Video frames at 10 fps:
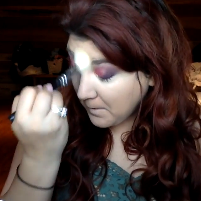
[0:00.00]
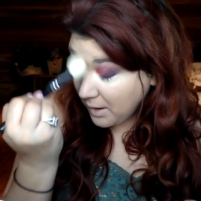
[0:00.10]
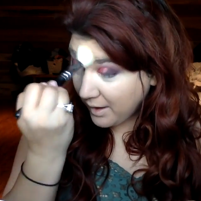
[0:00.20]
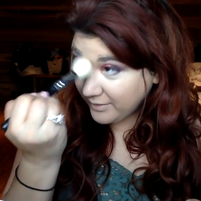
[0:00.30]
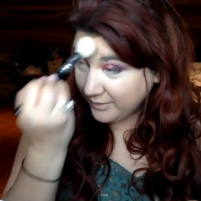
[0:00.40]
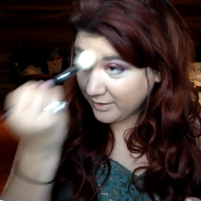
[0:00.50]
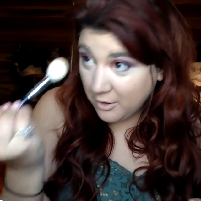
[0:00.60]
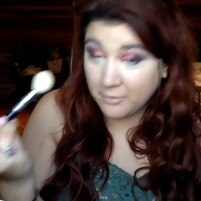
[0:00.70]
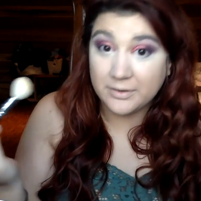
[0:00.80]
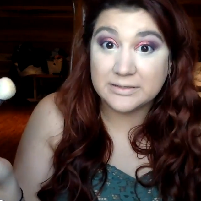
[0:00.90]
I like
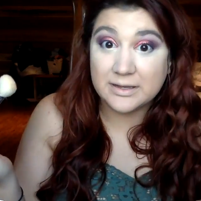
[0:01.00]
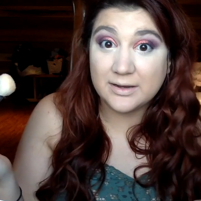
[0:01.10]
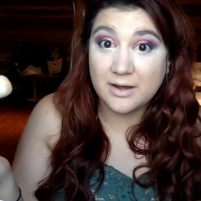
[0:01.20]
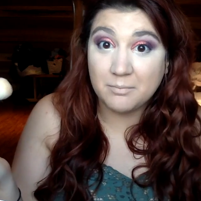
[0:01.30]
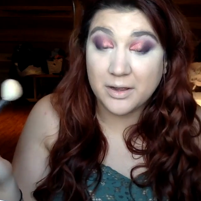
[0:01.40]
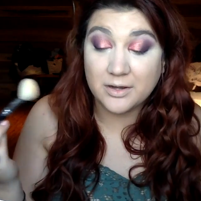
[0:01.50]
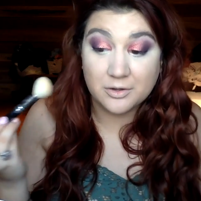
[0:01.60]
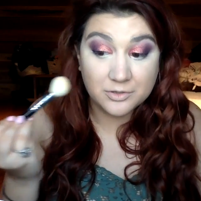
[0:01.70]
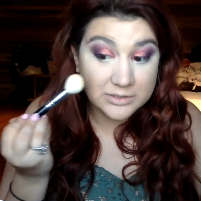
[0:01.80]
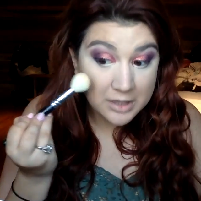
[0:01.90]
always get it up my
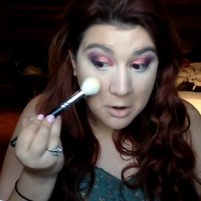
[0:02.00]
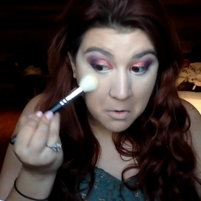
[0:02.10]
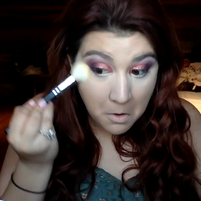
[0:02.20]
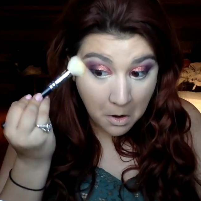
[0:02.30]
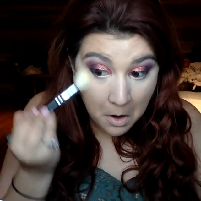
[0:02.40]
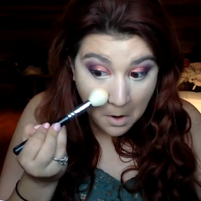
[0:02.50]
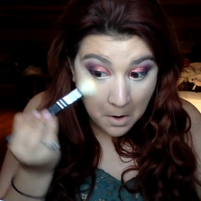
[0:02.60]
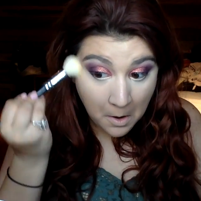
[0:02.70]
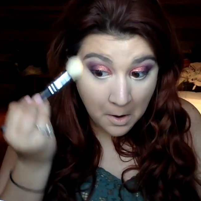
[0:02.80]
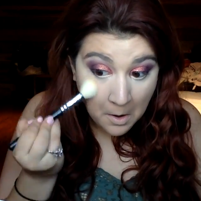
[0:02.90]
nose though,
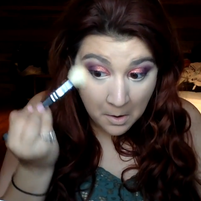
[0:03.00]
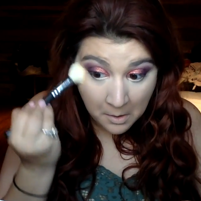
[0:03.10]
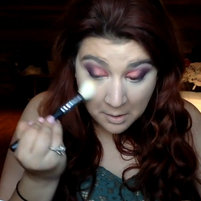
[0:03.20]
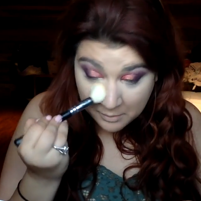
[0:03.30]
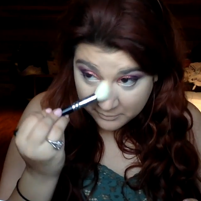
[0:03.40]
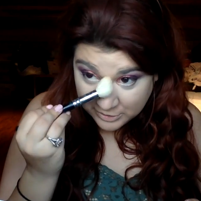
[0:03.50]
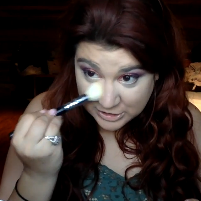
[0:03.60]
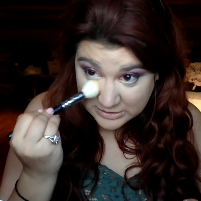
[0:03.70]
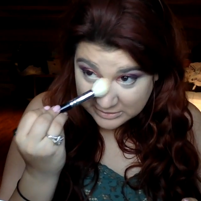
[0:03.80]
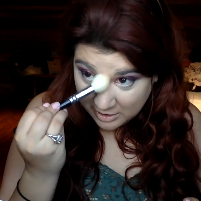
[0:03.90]
which
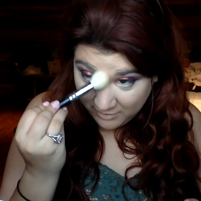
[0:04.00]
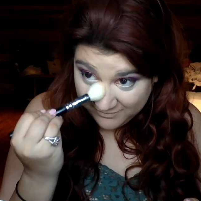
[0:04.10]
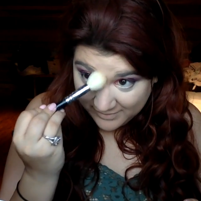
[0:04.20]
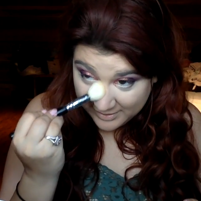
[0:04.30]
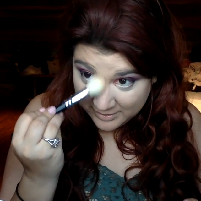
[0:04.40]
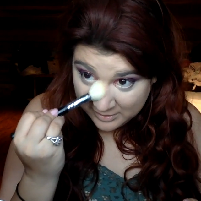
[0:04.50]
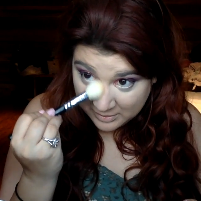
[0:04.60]
is not fun.